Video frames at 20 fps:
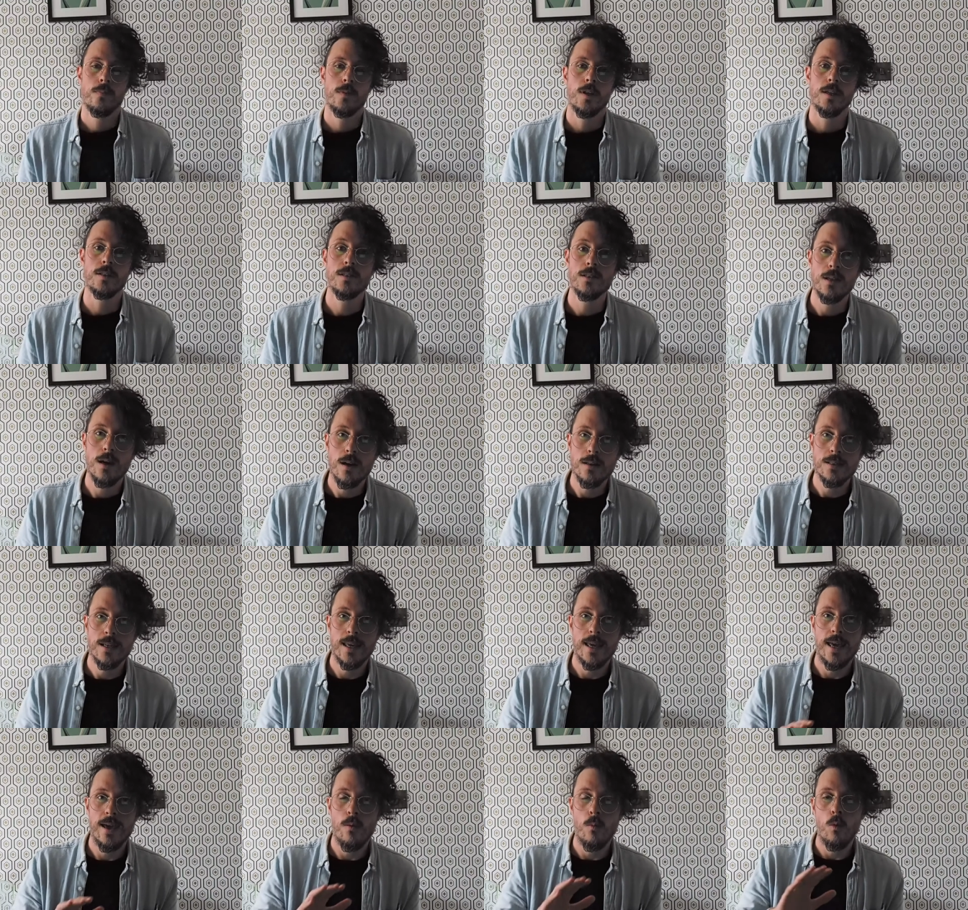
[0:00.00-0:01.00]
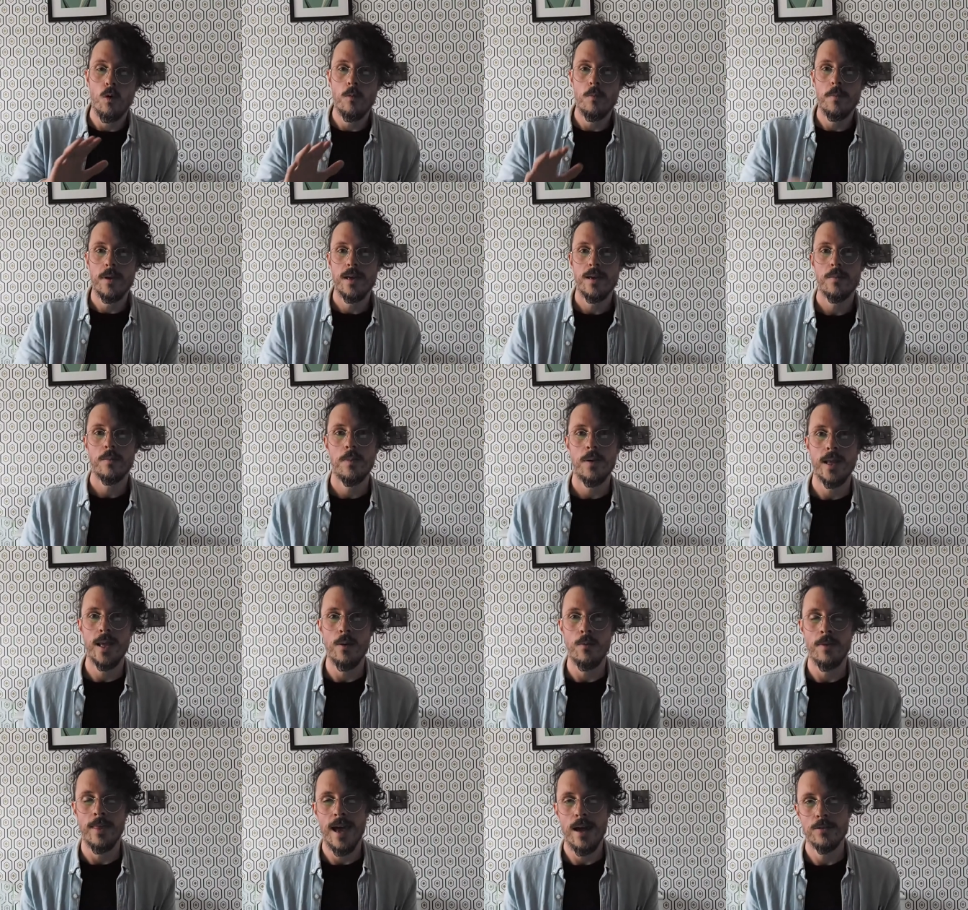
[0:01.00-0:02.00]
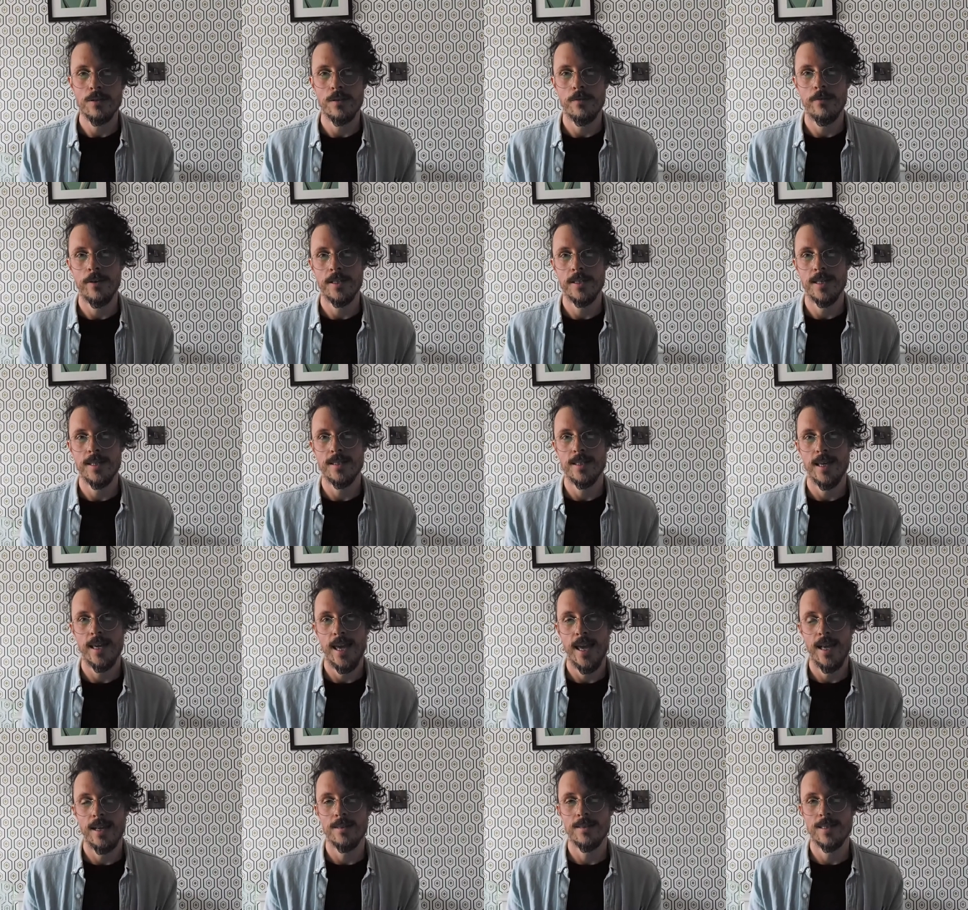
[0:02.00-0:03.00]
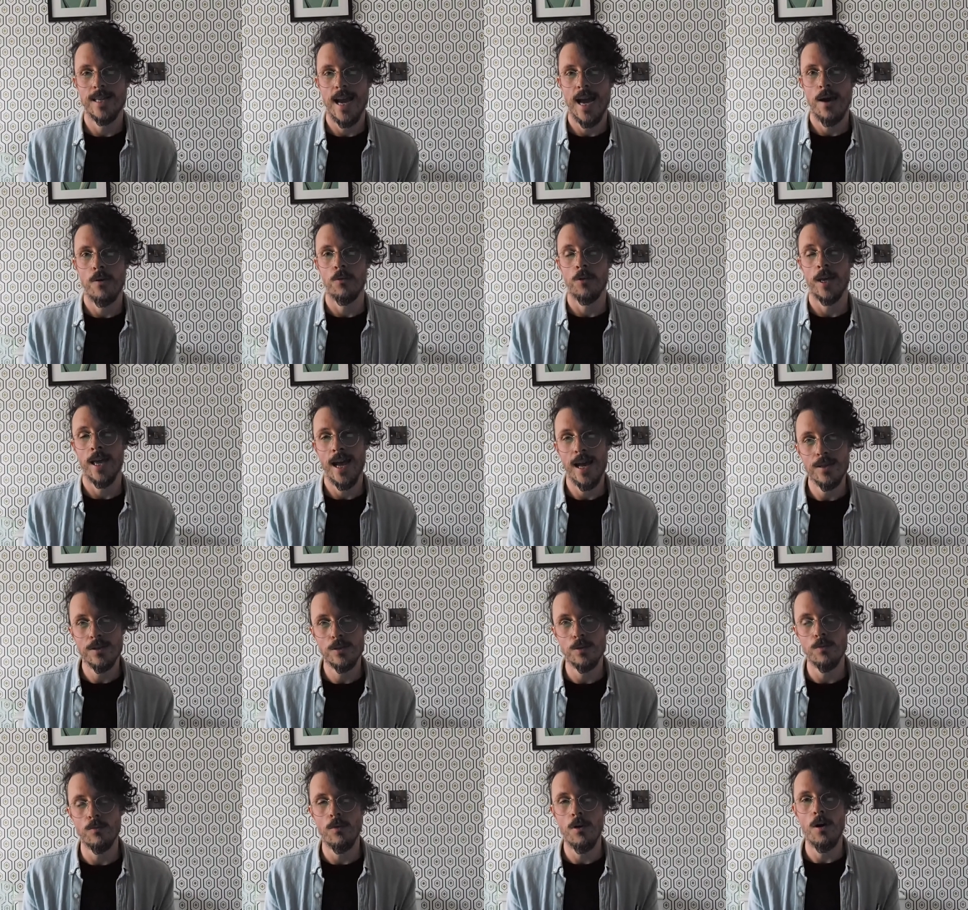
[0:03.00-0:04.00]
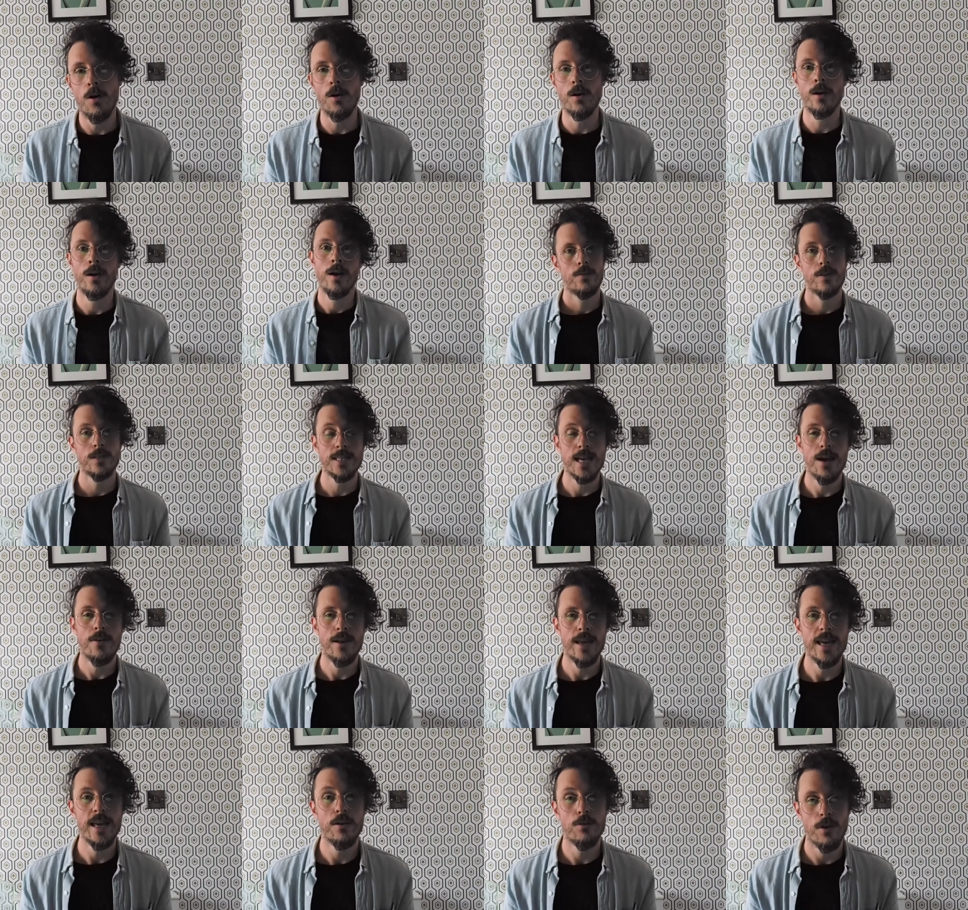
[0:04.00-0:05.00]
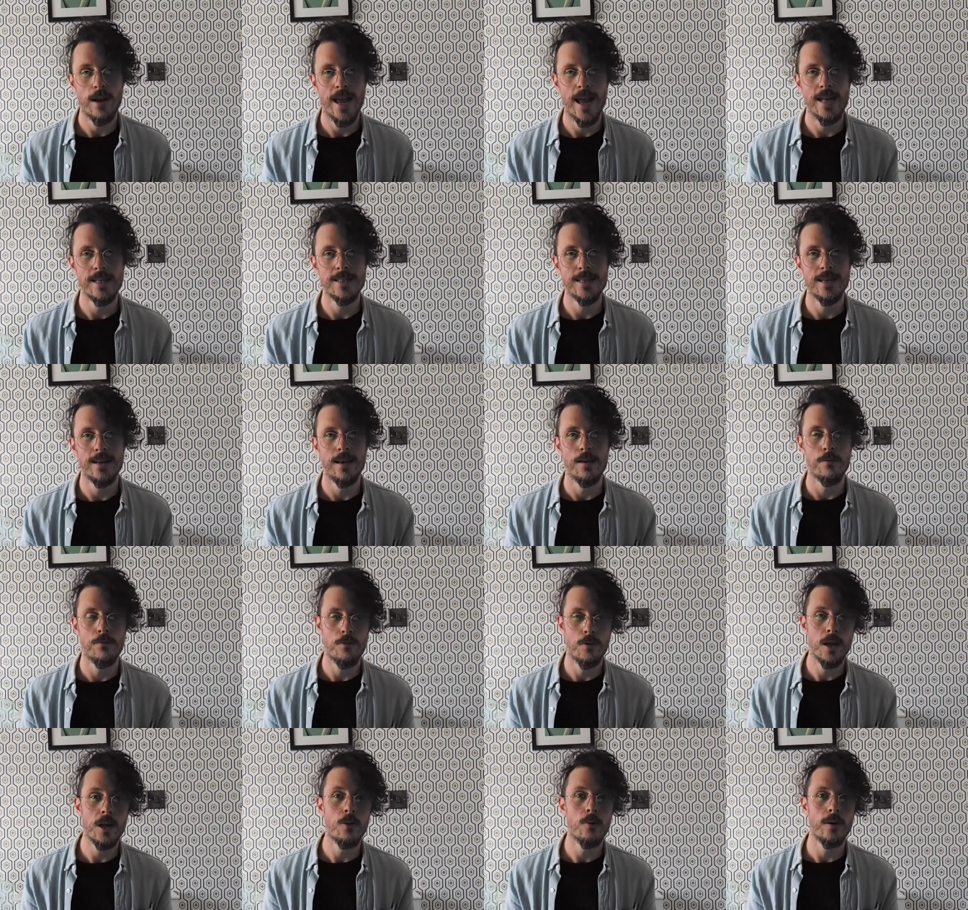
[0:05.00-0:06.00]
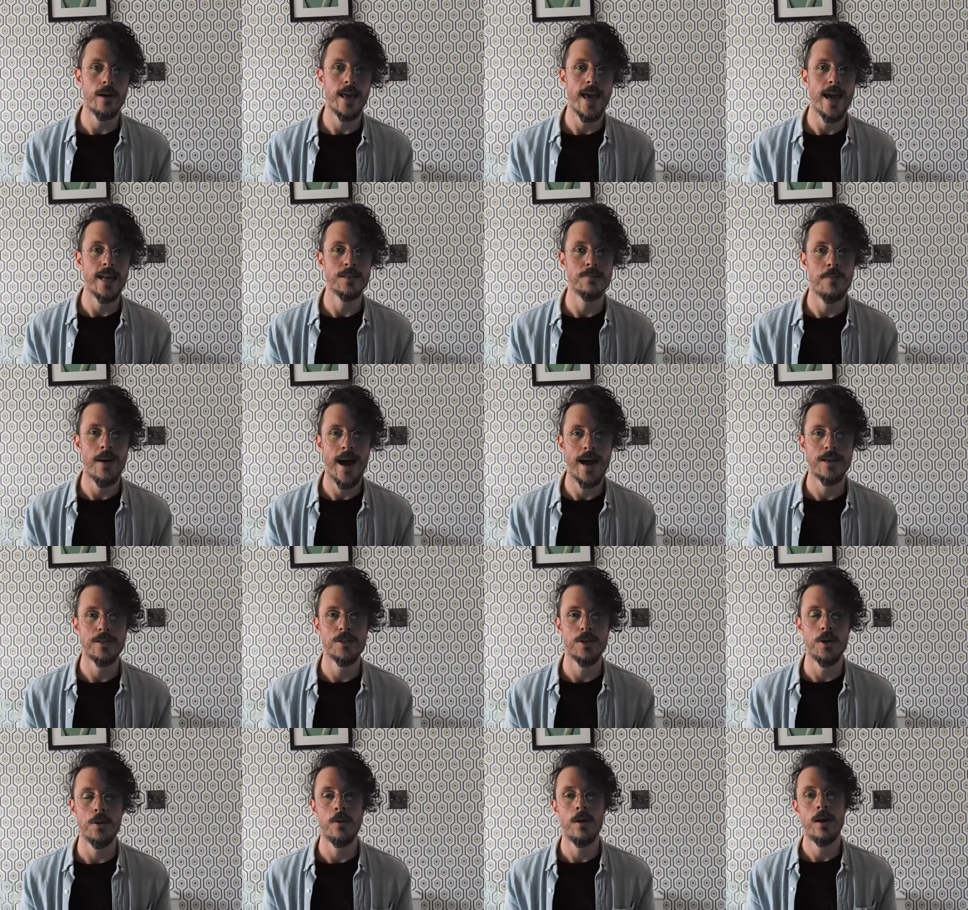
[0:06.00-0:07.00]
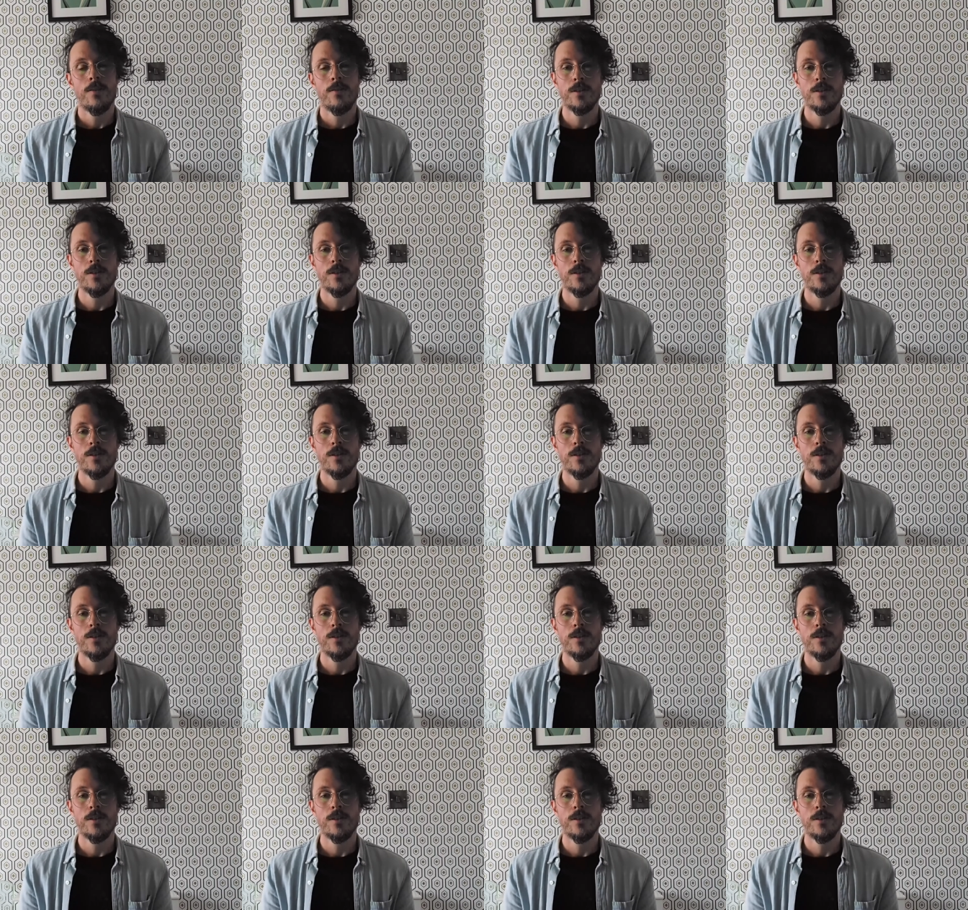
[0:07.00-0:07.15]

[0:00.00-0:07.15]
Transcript: a starter kit wouldn't be complete without a visit to Kingstown Castle Rock, the town he created and frequently heads back to.